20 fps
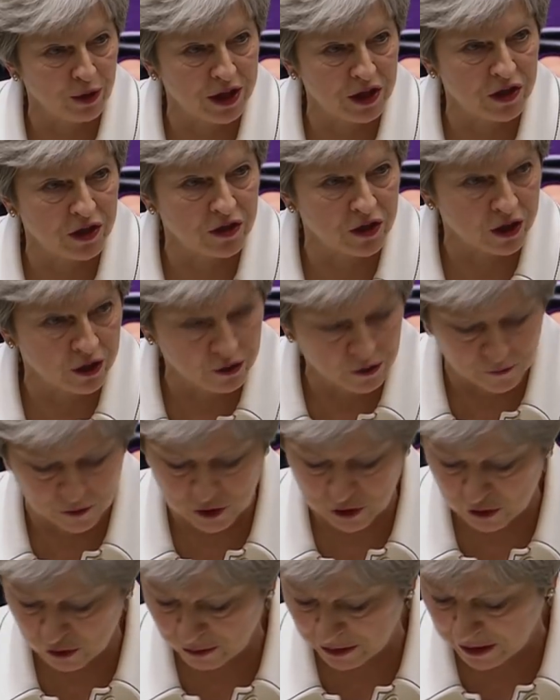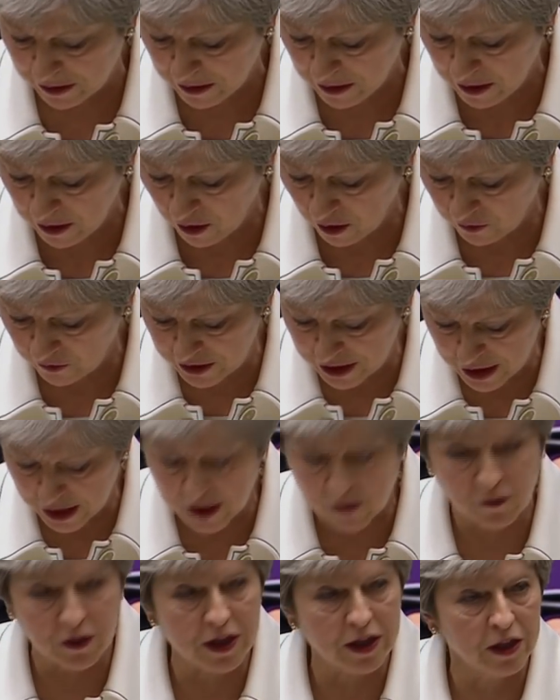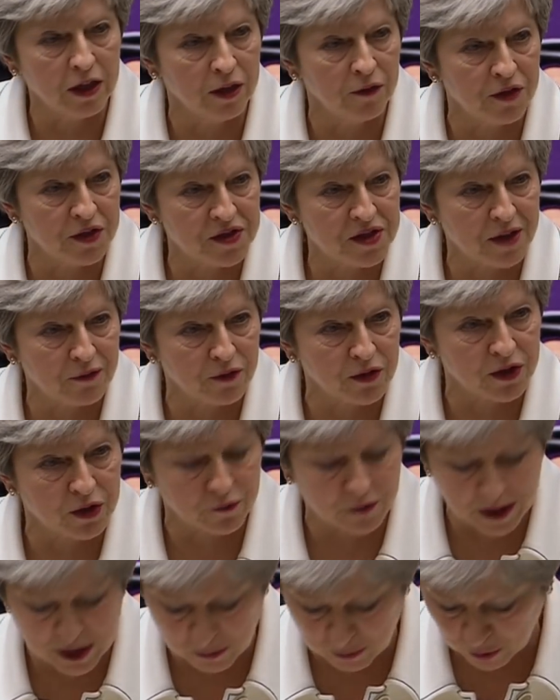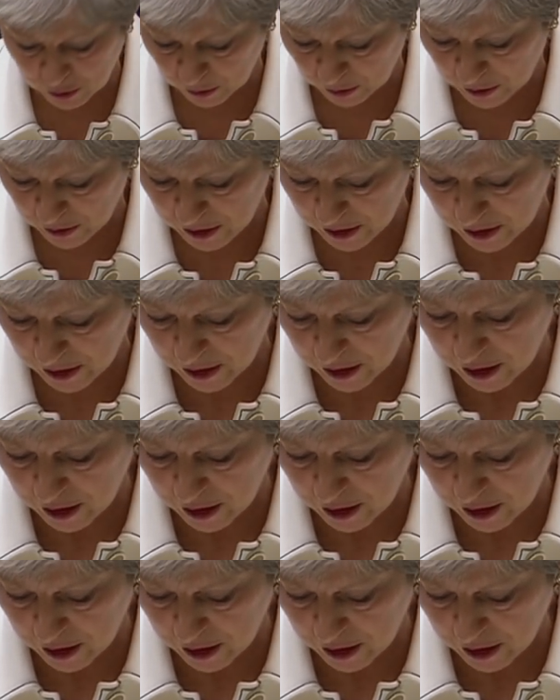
operated over Douma on the evening of the 7th of April,